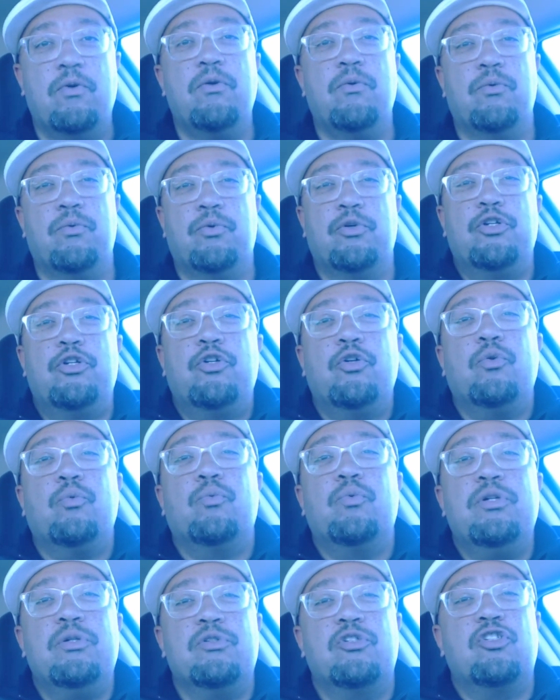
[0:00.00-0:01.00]
What were your
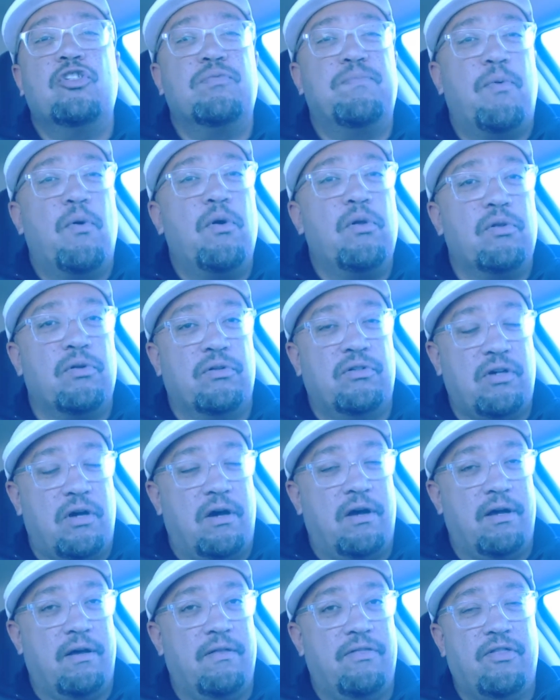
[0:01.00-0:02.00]
real spoiler
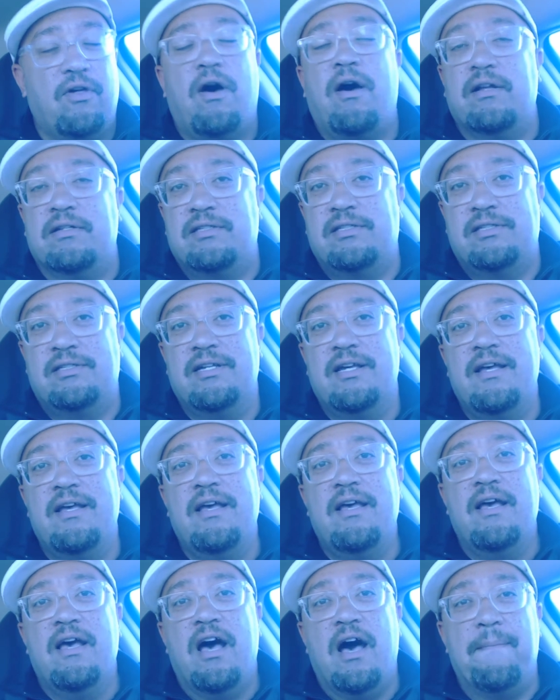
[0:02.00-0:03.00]
thoughts
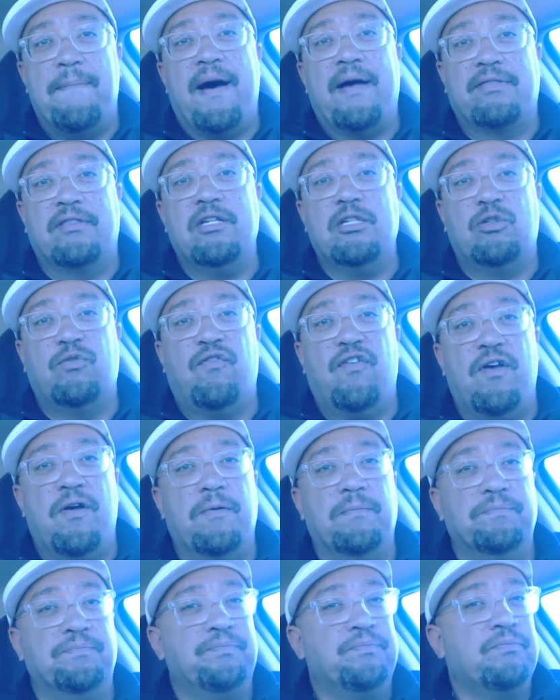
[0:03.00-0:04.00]
about this
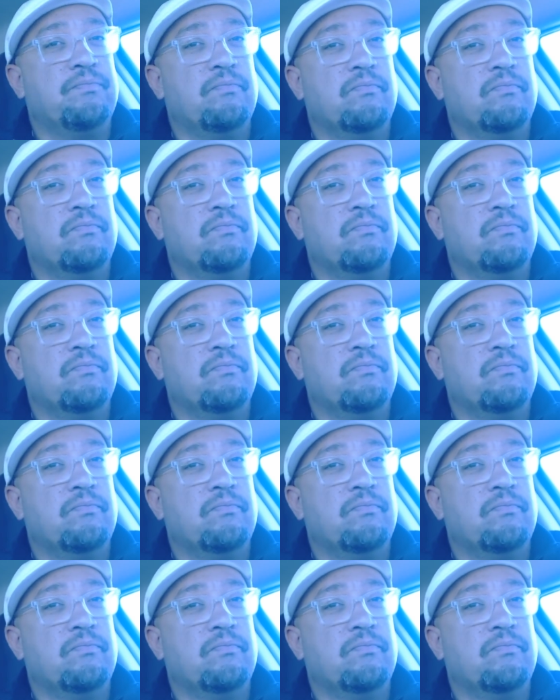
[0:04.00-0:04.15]
film?